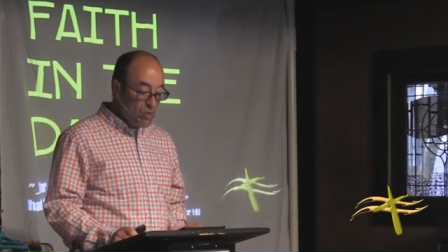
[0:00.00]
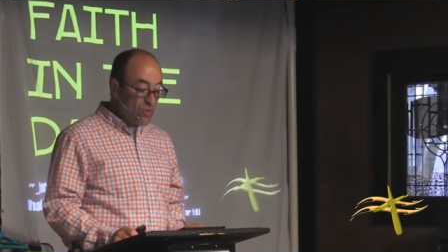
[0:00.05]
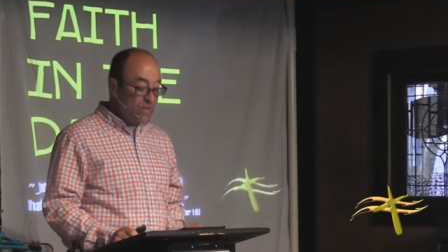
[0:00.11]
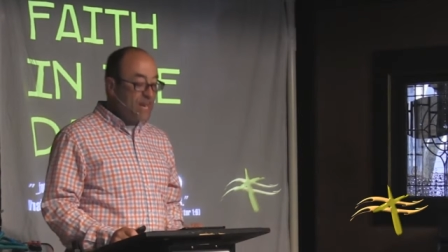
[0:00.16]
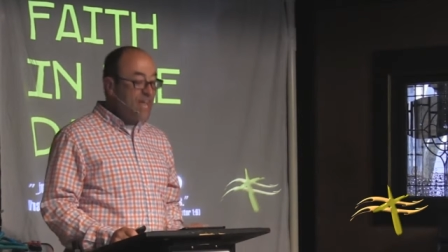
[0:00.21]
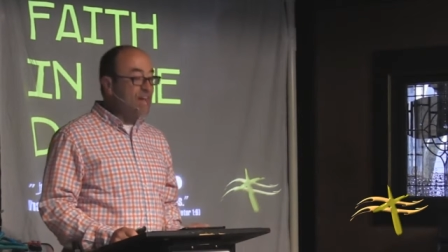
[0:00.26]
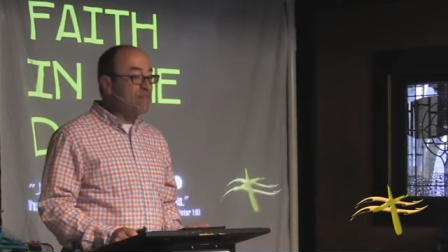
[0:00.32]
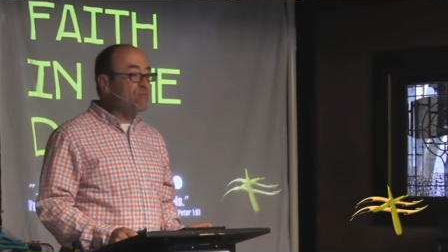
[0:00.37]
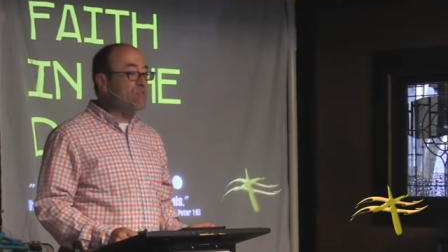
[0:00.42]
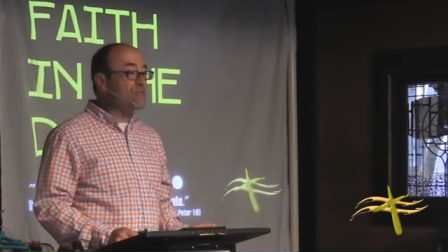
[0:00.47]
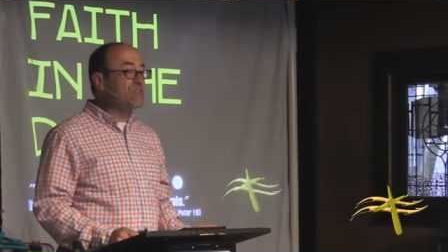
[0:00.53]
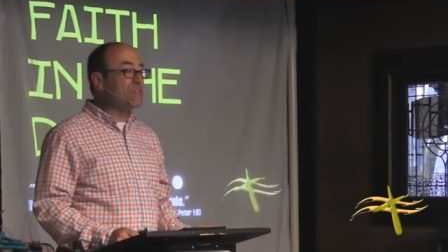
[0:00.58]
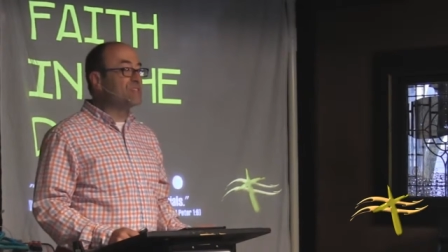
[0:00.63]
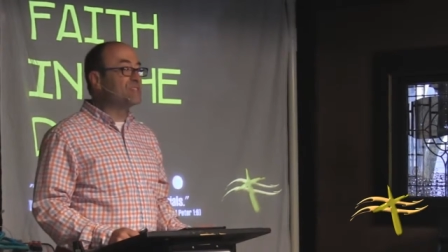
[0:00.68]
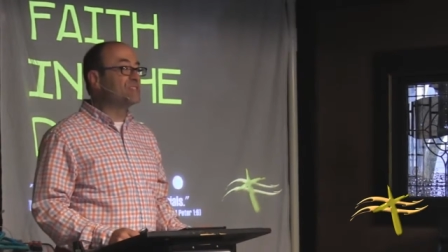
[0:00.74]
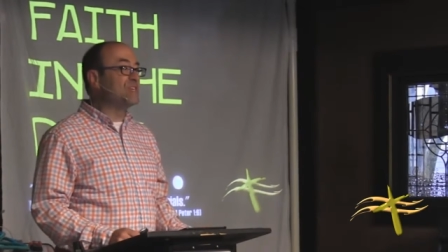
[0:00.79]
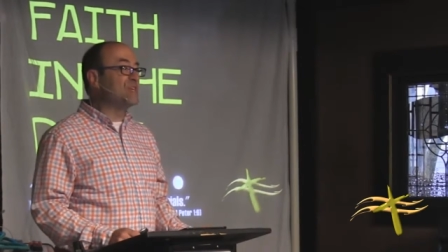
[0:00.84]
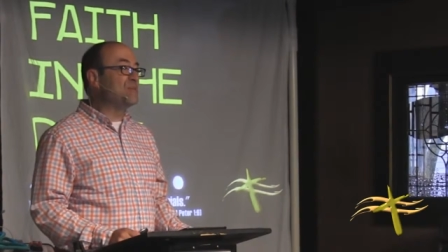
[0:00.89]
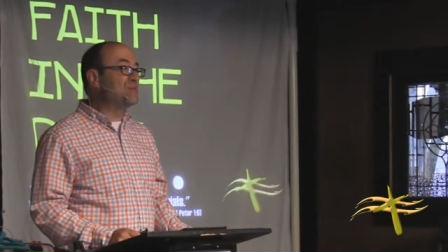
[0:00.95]
when
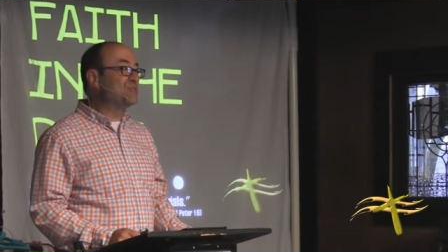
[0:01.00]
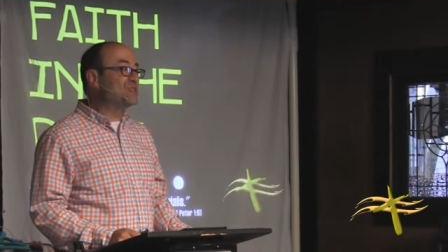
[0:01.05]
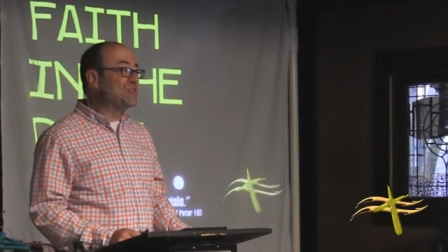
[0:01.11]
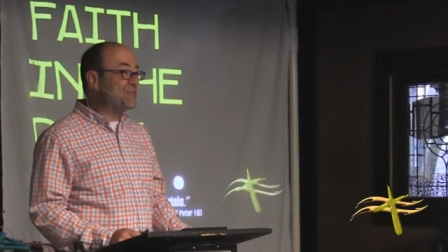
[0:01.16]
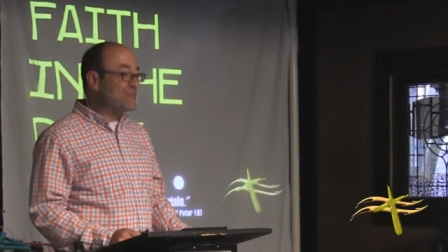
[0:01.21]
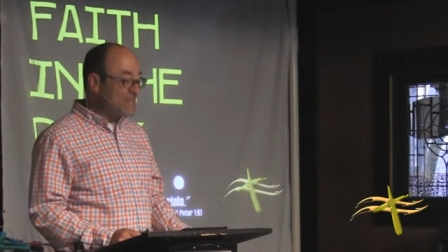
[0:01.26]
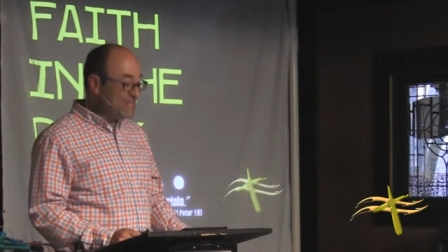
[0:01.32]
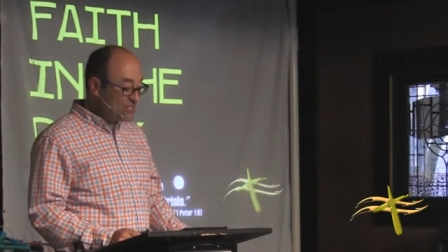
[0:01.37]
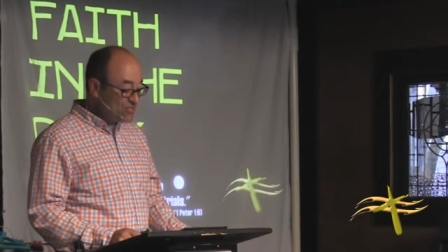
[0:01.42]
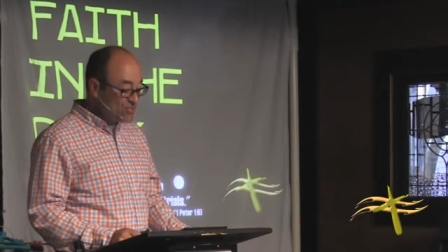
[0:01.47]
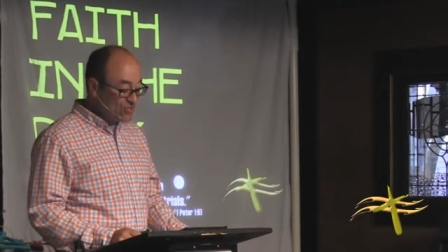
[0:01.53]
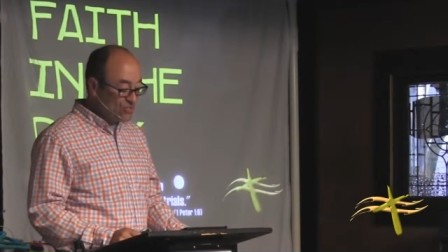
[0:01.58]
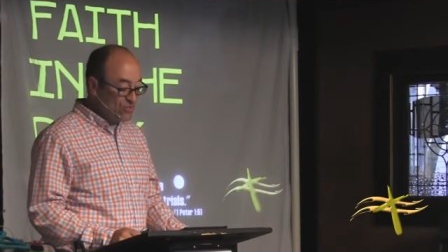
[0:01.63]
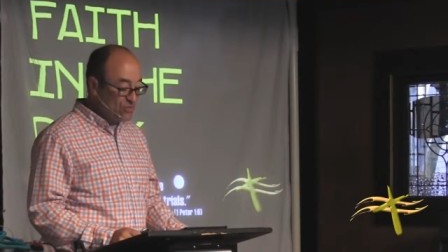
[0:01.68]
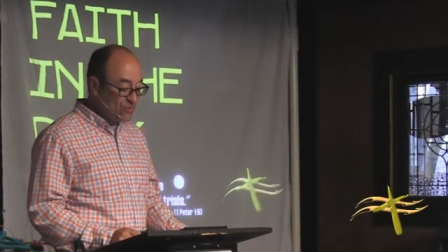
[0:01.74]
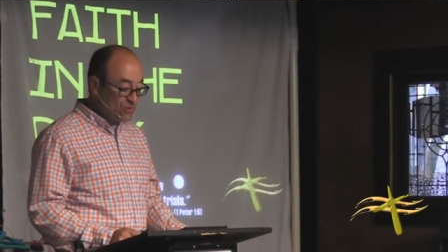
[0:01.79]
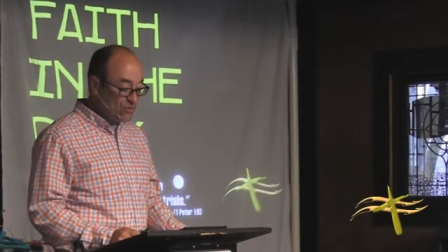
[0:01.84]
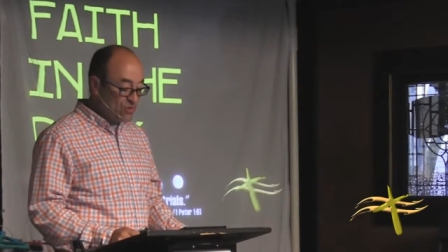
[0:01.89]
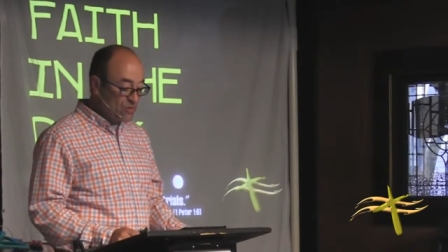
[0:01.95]
everything seemed so
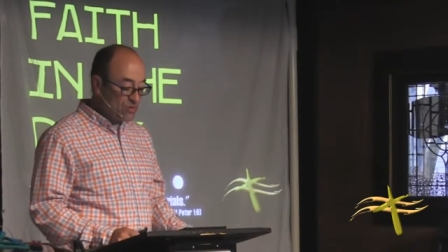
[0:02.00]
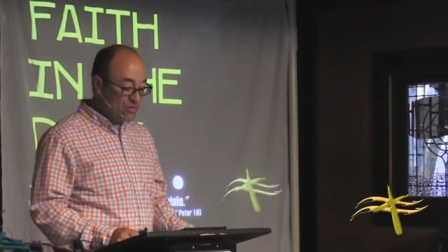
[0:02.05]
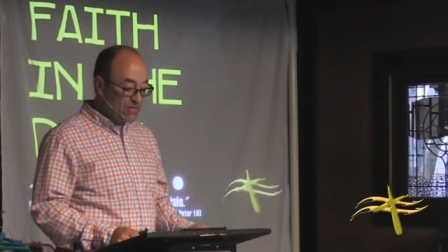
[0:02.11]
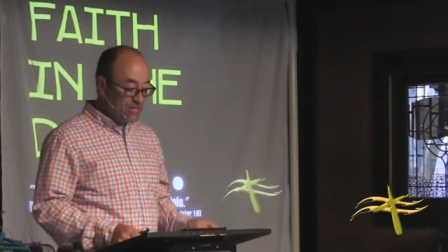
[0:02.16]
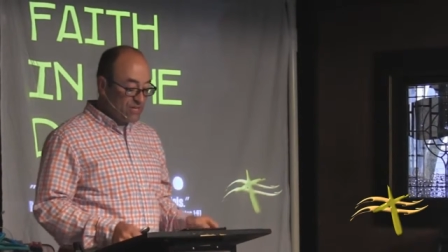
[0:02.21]
insecure.